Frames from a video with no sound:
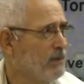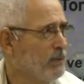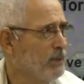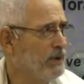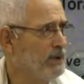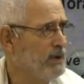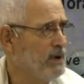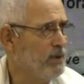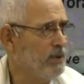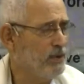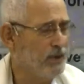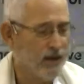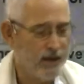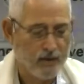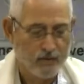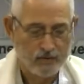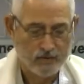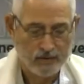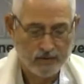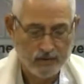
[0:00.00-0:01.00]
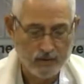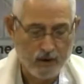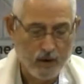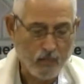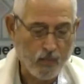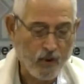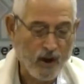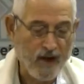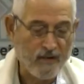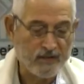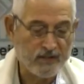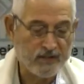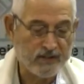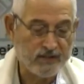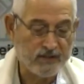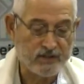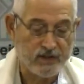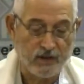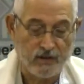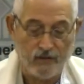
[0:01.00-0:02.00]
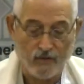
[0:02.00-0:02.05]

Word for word: We know that. There are prophecies that